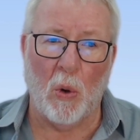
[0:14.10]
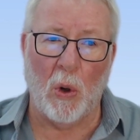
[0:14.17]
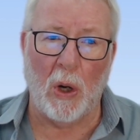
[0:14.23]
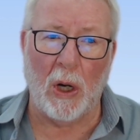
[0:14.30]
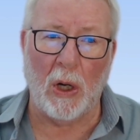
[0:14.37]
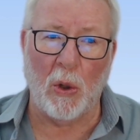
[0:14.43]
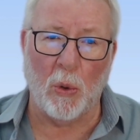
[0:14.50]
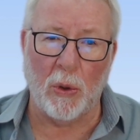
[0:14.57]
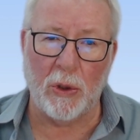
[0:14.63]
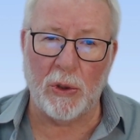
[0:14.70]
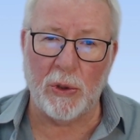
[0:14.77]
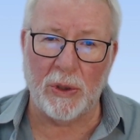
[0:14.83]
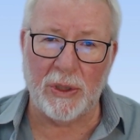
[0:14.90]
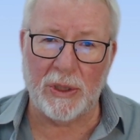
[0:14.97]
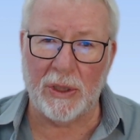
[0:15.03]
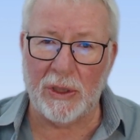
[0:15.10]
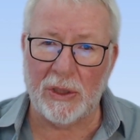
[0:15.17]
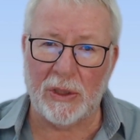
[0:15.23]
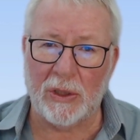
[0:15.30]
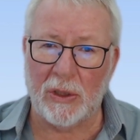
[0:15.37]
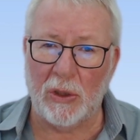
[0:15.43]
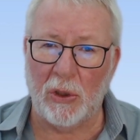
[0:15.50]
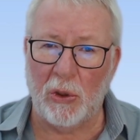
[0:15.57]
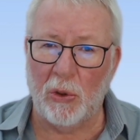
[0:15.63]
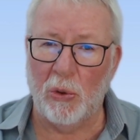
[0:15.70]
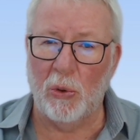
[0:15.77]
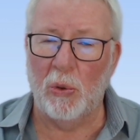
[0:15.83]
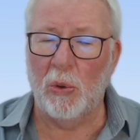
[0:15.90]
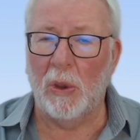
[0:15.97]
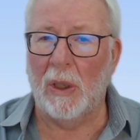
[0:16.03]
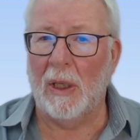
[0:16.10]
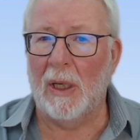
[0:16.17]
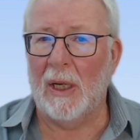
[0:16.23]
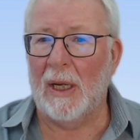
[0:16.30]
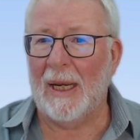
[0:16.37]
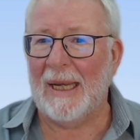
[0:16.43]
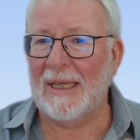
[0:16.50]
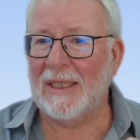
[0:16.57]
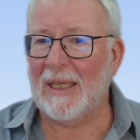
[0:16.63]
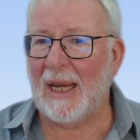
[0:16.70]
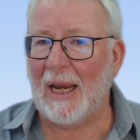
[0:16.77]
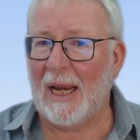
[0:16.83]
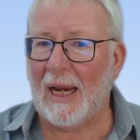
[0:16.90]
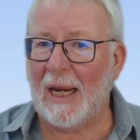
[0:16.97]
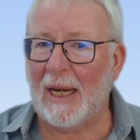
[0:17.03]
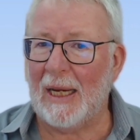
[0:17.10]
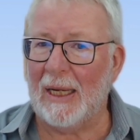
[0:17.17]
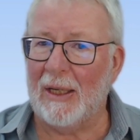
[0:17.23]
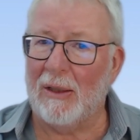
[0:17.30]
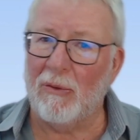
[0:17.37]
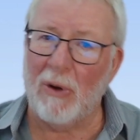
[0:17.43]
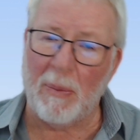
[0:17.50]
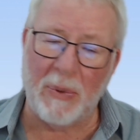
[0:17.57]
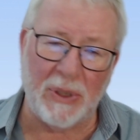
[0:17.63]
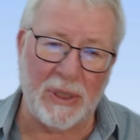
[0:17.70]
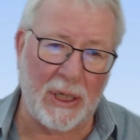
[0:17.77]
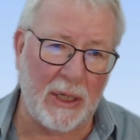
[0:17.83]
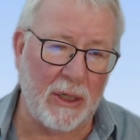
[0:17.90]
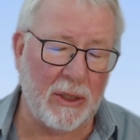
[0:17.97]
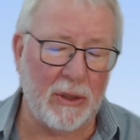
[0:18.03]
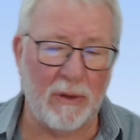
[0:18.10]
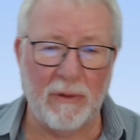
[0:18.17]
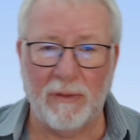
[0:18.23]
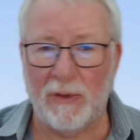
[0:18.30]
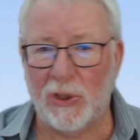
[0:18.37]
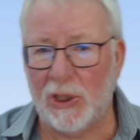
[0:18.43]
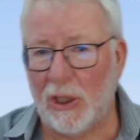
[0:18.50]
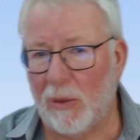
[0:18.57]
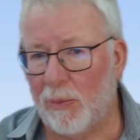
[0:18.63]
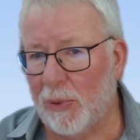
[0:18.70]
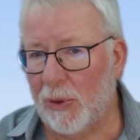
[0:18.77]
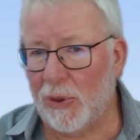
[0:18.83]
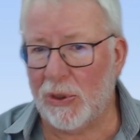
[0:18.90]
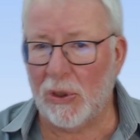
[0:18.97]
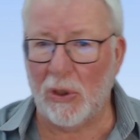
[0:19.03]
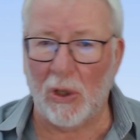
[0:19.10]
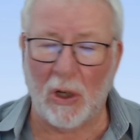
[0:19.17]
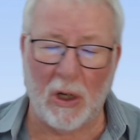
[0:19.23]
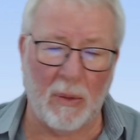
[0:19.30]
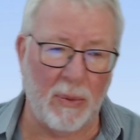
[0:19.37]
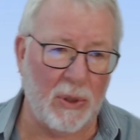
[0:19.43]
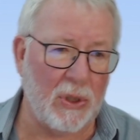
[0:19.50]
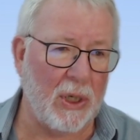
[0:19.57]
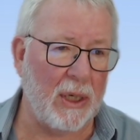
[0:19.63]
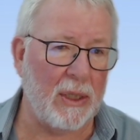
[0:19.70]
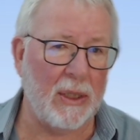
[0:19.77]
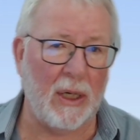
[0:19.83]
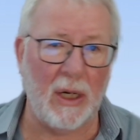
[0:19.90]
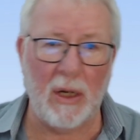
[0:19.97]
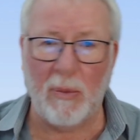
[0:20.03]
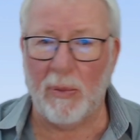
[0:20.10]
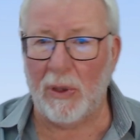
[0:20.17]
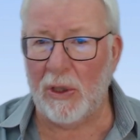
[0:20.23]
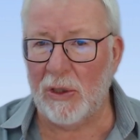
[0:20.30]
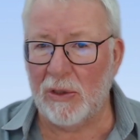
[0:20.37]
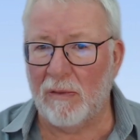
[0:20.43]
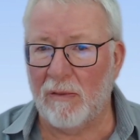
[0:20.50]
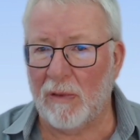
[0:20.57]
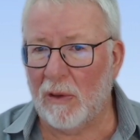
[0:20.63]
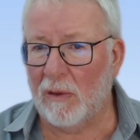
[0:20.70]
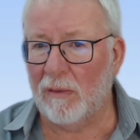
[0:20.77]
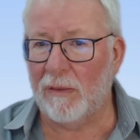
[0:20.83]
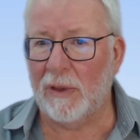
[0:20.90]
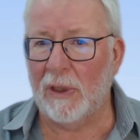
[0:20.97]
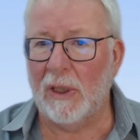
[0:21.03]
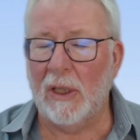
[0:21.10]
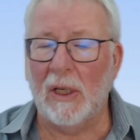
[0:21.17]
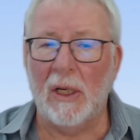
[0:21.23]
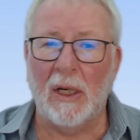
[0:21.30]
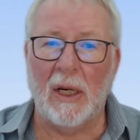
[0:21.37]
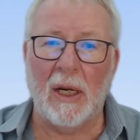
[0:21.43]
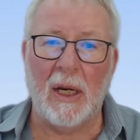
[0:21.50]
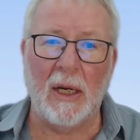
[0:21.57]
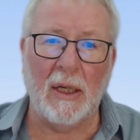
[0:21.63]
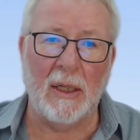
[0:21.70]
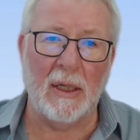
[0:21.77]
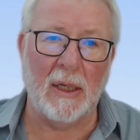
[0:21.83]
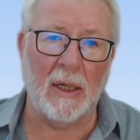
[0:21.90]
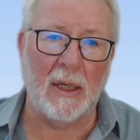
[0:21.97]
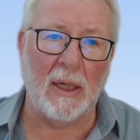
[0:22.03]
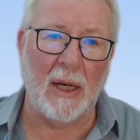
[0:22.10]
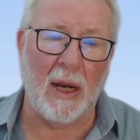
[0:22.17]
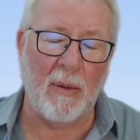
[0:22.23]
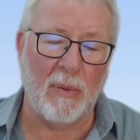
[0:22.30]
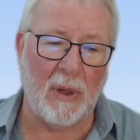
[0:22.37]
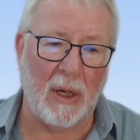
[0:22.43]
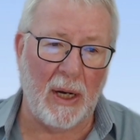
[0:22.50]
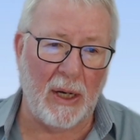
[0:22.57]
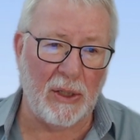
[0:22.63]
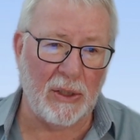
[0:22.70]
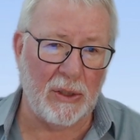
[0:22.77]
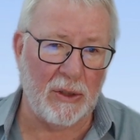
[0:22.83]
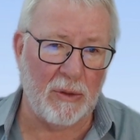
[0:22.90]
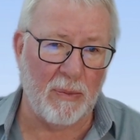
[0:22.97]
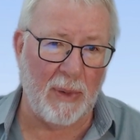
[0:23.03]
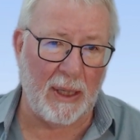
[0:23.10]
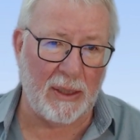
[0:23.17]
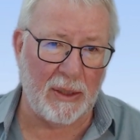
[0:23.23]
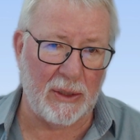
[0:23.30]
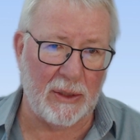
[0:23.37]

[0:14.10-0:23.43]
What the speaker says: in order to assist you as a representative, chairperson, arbitrator, anybody who's involved in labor relations matters.